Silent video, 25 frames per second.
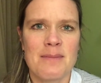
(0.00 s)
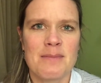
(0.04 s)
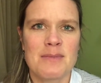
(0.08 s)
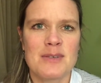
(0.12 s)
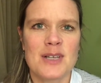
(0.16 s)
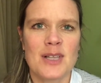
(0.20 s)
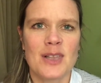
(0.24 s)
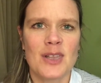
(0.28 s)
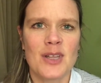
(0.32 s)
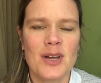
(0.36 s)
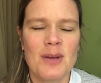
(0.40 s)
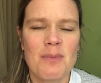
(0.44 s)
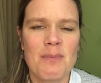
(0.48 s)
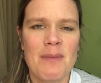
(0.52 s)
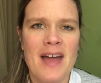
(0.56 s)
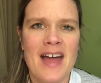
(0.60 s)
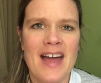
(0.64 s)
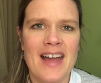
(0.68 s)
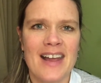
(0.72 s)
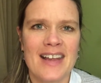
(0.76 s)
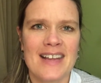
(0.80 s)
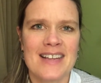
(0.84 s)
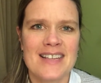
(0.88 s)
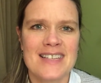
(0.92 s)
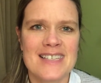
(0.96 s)
to look
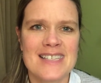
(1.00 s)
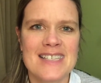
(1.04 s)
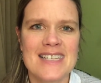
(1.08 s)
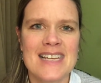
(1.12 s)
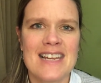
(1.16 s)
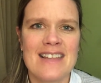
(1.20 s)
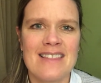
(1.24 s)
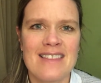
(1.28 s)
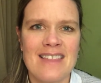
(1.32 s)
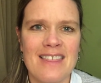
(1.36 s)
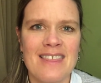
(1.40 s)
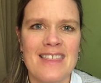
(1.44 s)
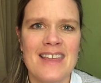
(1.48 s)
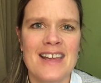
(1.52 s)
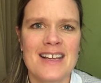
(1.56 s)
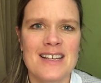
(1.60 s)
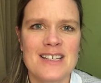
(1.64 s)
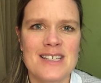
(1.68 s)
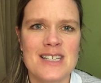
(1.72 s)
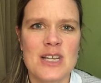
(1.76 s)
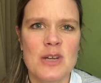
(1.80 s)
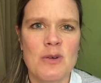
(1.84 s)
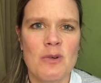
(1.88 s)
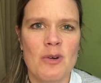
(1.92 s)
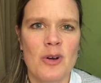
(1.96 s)
back and see the
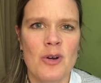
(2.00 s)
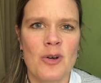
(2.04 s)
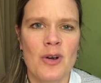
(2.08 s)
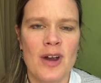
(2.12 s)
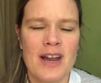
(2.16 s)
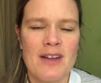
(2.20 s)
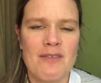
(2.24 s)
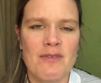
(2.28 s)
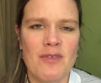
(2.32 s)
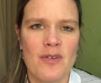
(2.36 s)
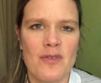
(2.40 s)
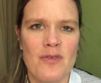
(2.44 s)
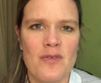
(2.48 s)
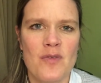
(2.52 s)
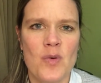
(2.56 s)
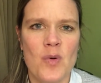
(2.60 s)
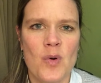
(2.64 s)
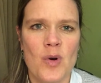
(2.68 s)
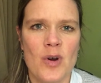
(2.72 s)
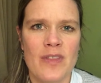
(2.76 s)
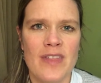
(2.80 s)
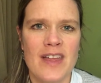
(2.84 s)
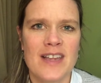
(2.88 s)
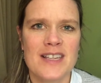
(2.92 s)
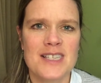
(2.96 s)
things that you were grateful
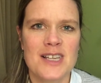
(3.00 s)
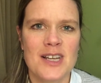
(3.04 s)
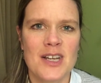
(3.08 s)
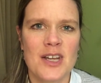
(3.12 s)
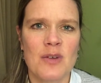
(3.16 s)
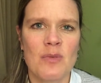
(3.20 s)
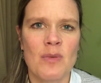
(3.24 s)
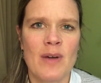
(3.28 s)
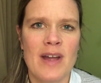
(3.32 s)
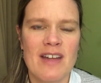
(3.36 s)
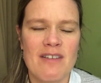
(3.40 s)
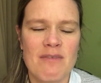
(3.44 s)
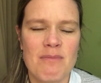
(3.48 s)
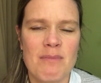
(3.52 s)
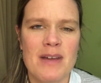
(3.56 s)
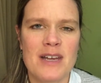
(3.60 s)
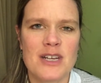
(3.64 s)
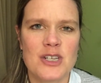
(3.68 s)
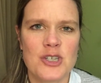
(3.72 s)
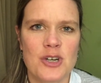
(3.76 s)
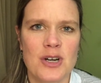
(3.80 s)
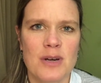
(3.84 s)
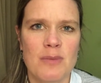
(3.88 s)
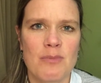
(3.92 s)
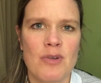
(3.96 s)
for. That's a good way of
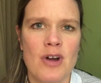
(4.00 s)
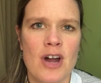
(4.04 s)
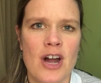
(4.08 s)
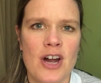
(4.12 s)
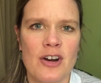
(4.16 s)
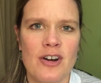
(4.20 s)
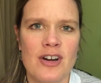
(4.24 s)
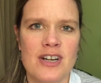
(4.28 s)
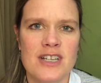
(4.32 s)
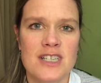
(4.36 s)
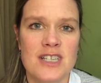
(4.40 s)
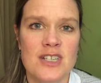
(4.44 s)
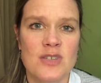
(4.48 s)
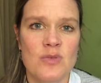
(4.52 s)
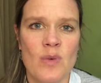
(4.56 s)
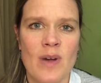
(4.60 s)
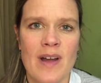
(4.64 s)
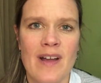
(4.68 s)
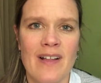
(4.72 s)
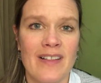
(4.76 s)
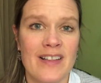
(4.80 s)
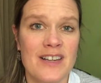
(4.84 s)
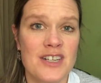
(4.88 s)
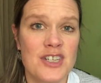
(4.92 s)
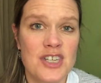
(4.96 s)
measuring progress as
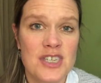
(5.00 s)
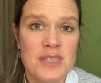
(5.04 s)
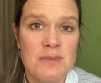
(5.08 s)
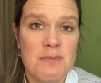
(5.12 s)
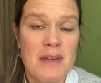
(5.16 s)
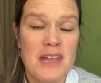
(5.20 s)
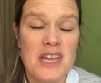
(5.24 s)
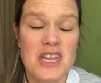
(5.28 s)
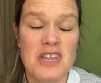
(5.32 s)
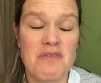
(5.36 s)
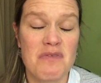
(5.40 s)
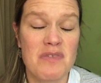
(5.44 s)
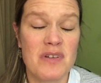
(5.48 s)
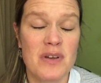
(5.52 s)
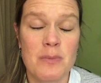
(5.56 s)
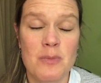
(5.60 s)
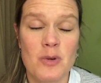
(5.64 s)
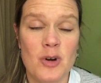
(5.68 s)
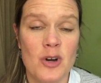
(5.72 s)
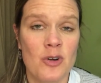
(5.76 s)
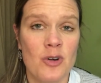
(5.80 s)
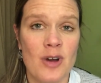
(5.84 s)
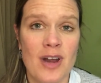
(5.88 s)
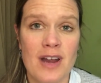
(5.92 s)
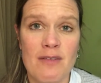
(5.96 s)
well, and just make you feel
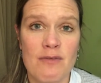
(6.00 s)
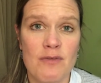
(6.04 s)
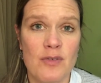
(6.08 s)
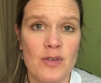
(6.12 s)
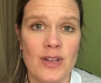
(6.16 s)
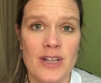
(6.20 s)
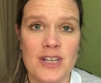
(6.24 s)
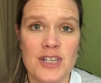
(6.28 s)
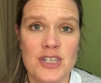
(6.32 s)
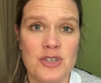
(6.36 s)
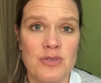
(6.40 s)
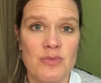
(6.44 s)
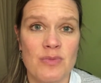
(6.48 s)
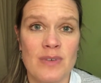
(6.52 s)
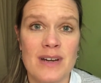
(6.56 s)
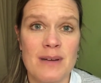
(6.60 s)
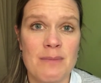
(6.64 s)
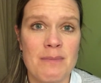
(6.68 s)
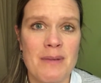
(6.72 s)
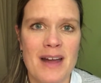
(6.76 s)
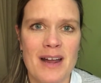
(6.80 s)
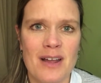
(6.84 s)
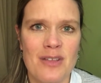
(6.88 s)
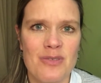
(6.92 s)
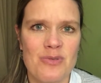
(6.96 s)
more grateful as you read
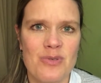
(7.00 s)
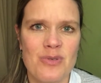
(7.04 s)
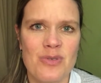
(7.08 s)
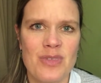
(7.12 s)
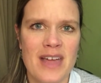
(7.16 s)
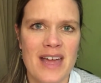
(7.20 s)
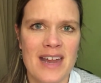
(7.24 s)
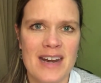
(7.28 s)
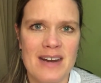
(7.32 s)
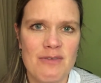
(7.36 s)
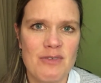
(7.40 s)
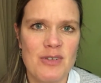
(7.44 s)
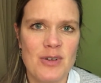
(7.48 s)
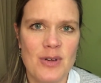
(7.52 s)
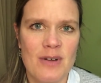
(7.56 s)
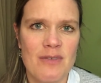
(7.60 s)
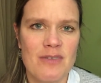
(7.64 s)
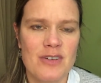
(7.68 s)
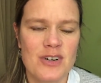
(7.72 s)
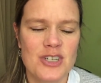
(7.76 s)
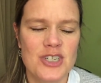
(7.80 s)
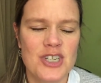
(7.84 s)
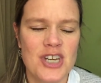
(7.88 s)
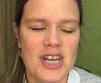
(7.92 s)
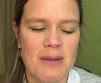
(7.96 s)
back through that if you
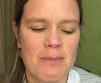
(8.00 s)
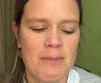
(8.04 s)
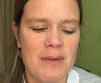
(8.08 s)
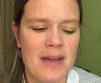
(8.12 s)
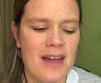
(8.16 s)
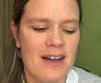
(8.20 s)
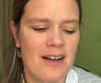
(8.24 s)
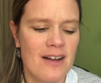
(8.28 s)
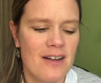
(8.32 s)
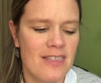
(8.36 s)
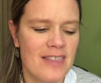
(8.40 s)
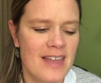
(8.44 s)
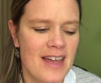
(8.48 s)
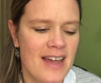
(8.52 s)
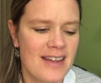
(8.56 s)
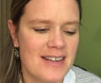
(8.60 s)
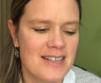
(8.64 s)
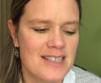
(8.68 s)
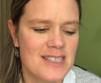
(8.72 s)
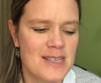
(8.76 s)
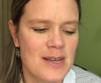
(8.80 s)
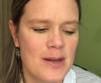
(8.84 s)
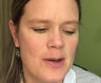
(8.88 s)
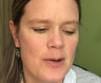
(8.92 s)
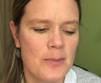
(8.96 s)
ever check back on that.
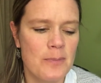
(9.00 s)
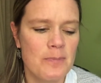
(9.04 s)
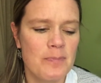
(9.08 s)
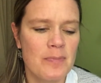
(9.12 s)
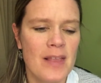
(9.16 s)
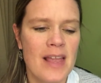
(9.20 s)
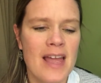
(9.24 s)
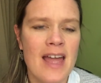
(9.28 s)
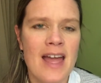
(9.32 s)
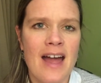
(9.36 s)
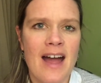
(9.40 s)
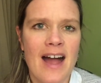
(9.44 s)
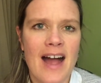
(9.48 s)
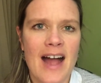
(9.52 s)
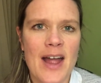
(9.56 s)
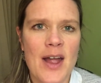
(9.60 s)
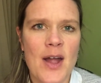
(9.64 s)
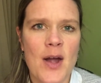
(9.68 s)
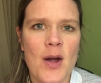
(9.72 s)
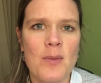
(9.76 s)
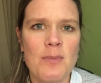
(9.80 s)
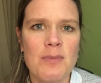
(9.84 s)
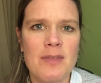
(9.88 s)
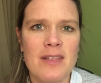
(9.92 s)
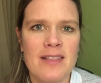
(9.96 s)
So I
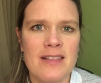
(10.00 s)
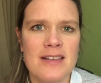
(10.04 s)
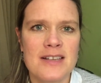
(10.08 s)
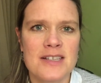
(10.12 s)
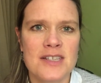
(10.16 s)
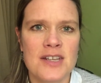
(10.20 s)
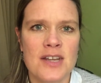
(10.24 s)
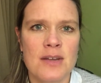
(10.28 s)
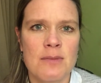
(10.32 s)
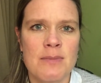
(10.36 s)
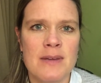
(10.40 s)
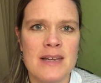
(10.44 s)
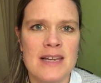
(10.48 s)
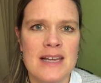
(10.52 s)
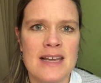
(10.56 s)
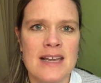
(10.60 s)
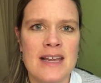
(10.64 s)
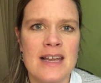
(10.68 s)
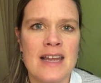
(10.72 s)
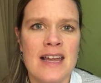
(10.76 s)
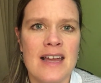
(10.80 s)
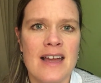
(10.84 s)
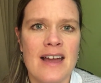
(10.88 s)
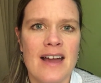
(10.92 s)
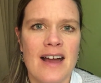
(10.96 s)
hope that this could
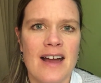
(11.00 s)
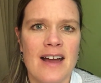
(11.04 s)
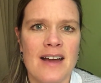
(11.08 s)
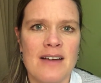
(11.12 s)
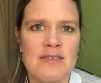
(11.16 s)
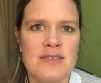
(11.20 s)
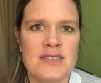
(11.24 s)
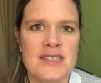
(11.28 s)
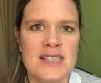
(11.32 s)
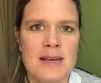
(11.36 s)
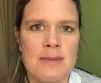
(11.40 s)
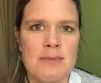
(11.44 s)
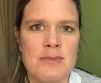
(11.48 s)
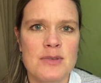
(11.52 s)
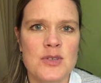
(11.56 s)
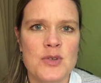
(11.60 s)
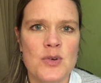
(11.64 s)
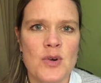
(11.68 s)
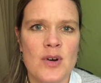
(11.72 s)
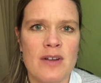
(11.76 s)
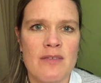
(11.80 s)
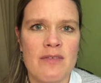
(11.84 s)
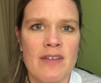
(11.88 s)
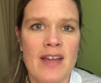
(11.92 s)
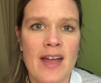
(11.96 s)
be of some
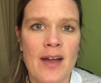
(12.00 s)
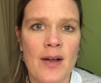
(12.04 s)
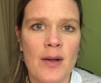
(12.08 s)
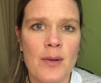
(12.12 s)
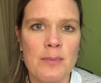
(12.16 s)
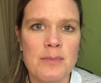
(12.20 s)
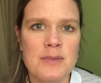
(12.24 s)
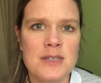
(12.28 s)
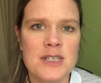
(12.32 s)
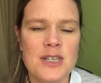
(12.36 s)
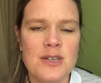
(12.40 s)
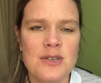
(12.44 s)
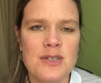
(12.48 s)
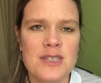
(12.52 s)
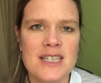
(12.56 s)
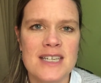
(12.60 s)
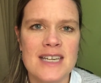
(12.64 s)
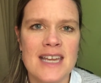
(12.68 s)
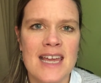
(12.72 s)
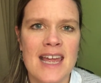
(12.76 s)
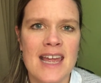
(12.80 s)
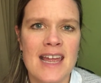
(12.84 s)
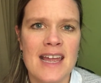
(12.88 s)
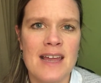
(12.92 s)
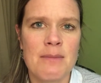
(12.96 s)
sort of help to you
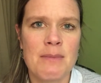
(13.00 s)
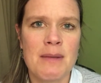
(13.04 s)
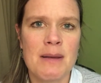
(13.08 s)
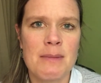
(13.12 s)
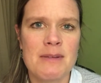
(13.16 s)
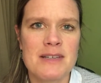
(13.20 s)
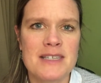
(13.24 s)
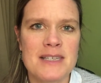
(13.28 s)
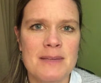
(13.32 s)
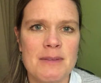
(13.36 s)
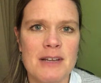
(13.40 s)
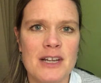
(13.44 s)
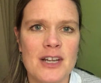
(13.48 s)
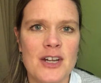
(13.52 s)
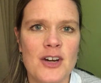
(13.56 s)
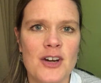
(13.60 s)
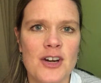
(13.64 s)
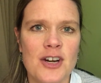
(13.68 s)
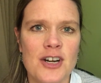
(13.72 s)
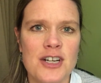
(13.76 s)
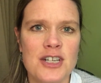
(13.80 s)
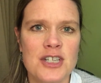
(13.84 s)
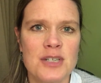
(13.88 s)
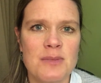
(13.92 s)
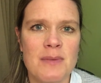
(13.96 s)
today and maybe some
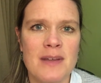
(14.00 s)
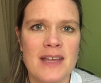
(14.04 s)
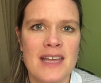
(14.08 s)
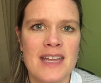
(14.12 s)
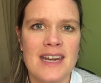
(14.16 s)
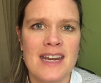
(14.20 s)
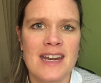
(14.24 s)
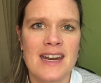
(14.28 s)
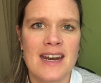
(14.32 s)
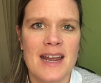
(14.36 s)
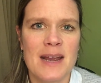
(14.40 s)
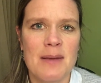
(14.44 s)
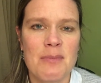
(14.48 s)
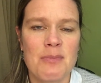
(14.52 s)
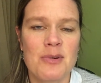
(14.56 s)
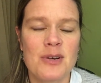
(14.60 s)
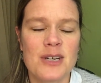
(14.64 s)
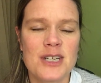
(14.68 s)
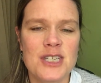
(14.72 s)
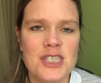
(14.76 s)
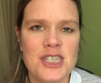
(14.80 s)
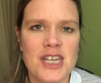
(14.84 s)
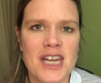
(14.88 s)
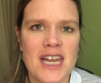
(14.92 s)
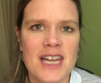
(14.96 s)
encouragement, and I
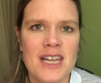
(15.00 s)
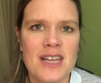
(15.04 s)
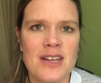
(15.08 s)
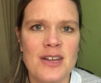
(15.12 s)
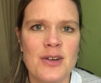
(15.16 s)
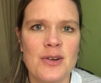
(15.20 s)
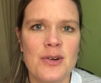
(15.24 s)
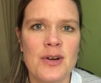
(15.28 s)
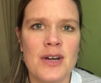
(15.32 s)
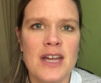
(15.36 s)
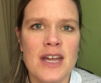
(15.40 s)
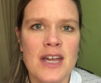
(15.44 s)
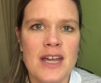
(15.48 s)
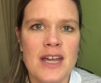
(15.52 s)
appreciate you